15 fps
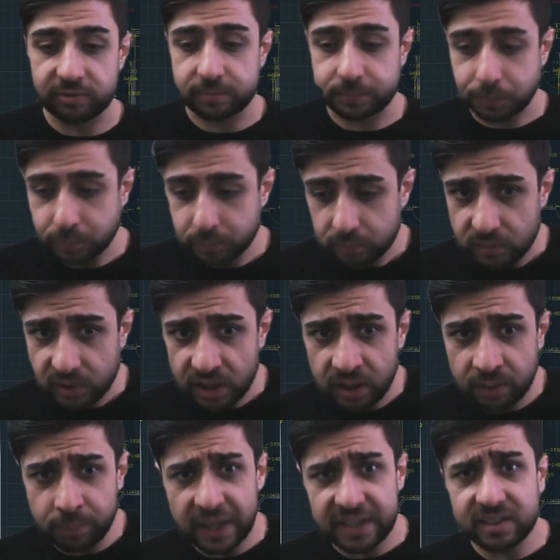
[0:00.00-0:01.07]
of
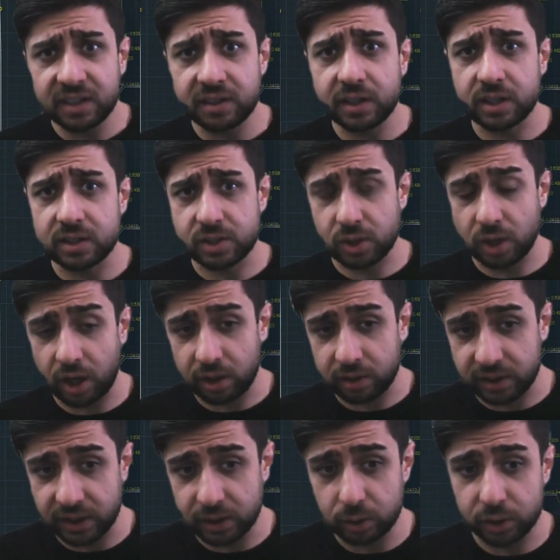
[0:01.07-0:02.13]
materials are
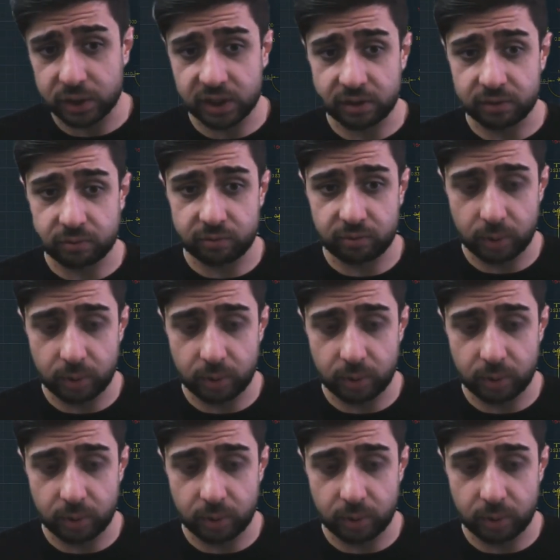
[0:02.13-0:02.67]
they looking